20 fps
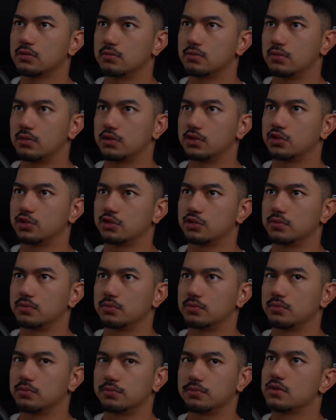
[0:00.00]

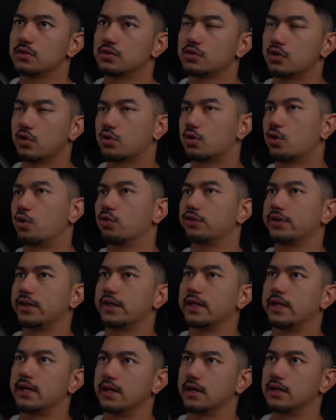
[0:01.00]
mushroom. So a cool
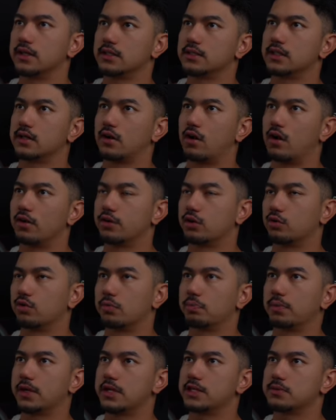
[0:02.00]
thing here is under
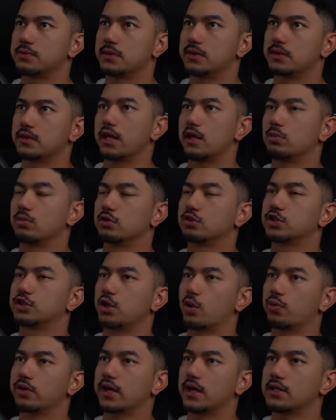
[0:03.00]
replacement, it will
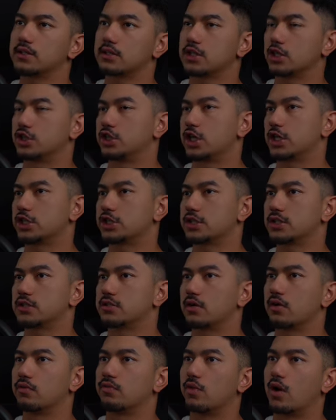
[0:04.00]
showcase
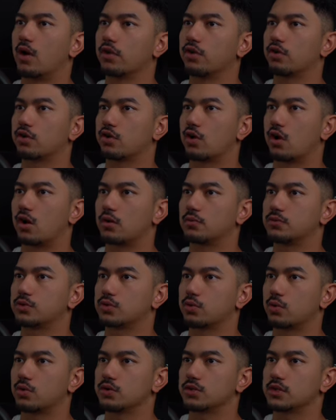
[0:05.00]
suggestions of other carb
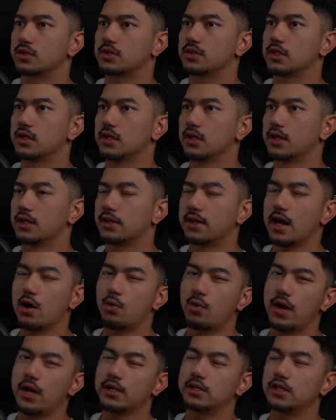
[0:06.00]
sources. That
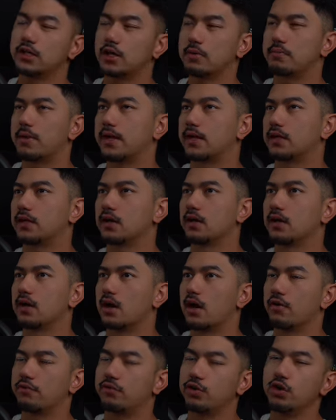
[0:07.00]
way you can make
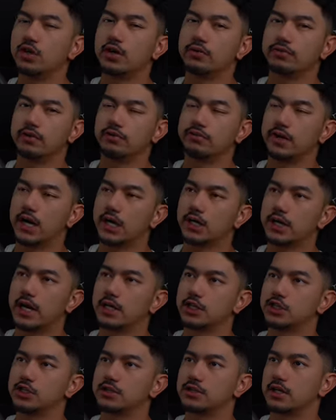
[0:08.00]
a few different
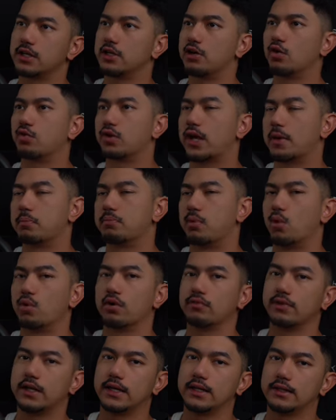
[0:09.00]
variations and you don't get bored
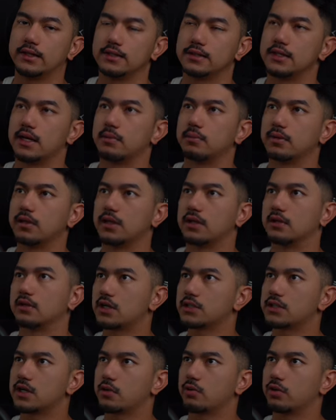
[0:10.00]
of eating the same thing.
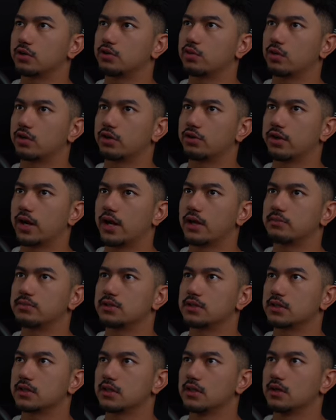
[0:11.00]
Let's say you want 200
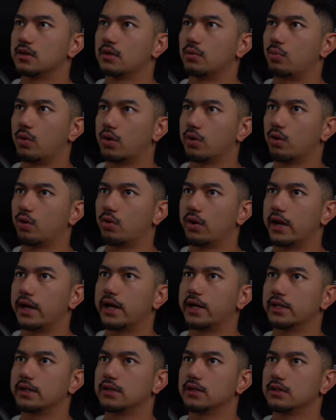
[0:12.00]
grams, one whole
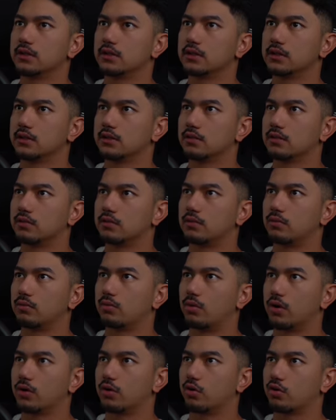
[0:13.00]
egg,
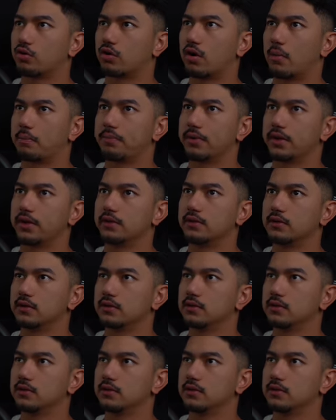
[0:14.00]
one whole crumpet,